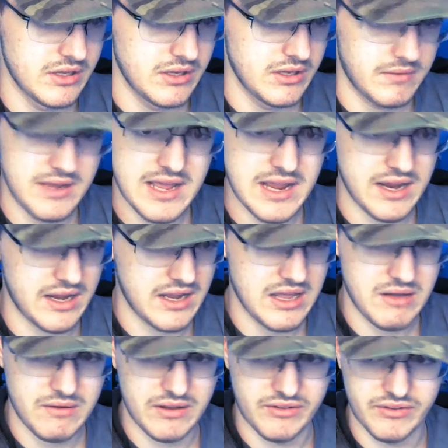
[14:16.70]
But hey, you
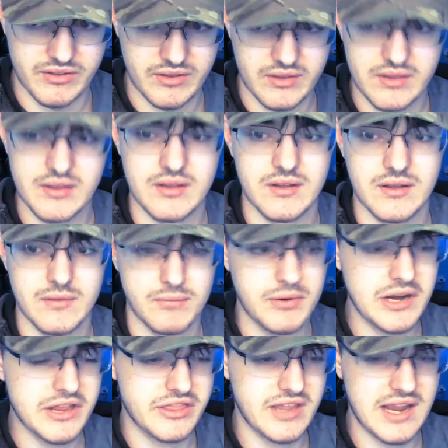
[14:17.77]
know, it's
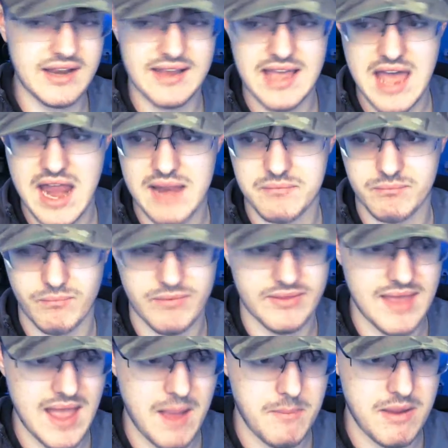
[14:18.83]
friends. that
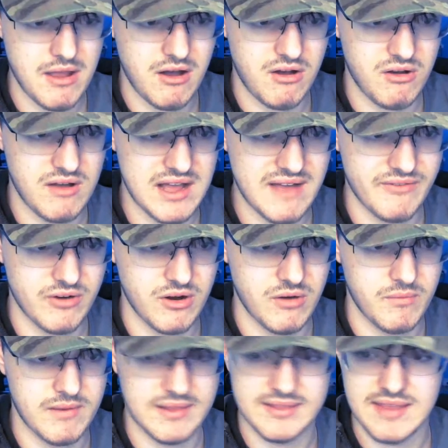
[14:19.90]
that we all have our
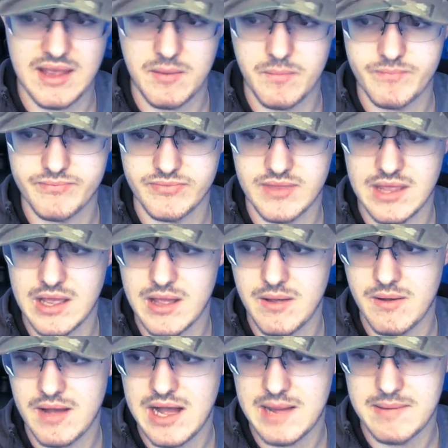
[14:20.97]
with that
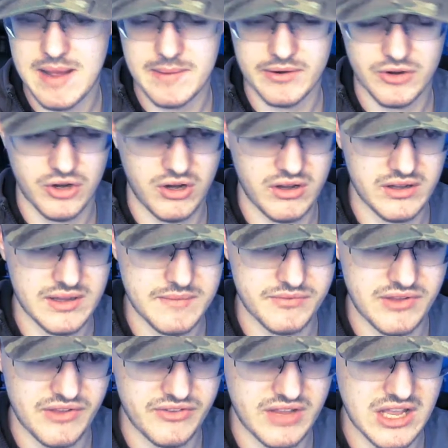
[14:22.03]
that I've had to call
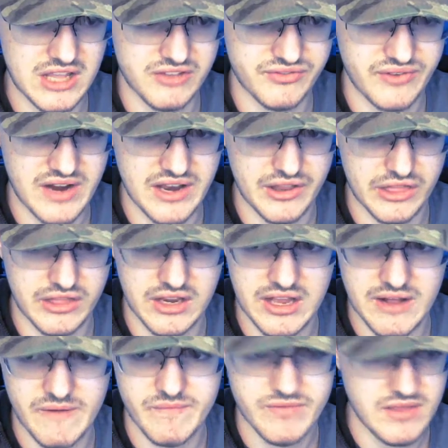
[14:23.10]
MCC as friends. You
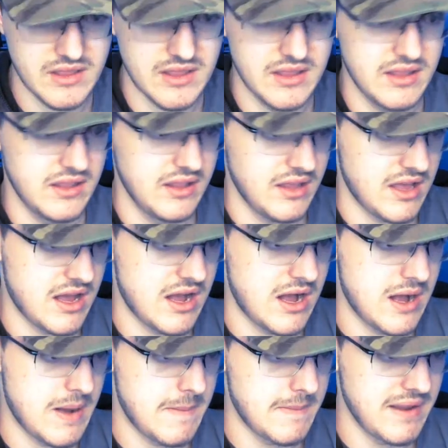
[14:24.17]
know,
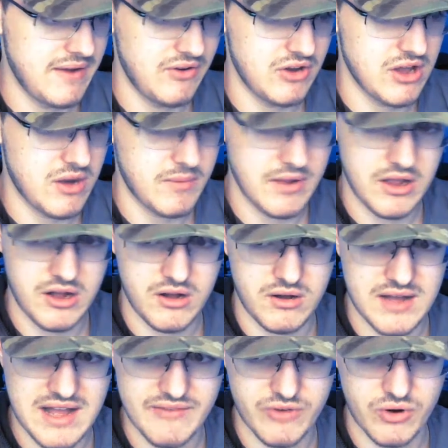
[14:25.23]
um, even though we all
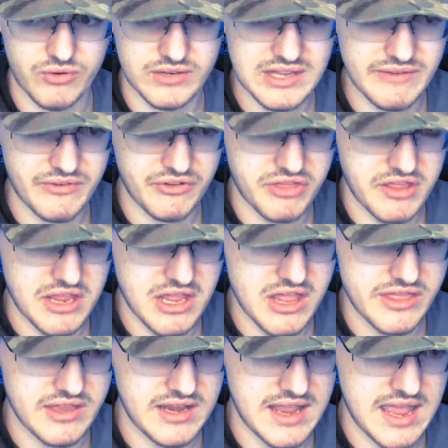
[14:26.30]
have our own
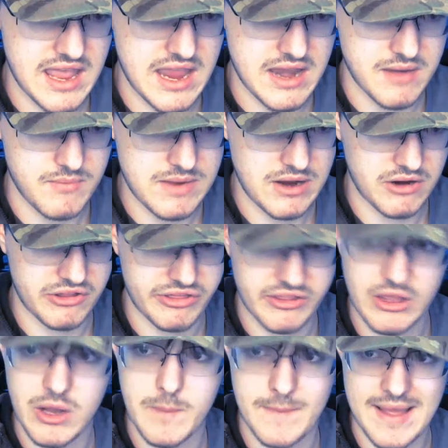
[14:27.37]
differences, in the end we are
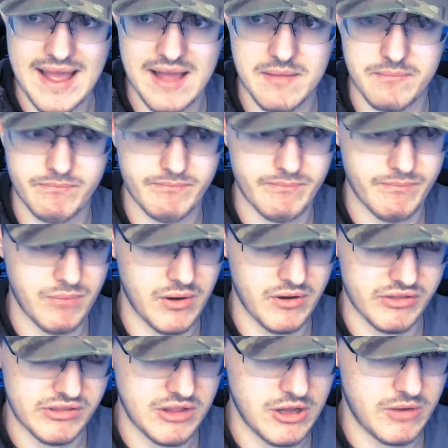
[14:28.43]
still bad. We are
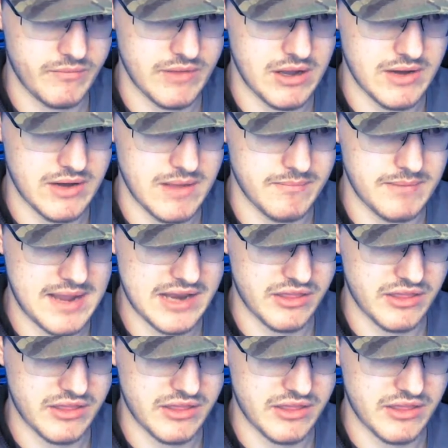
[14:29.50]
still no, not bad.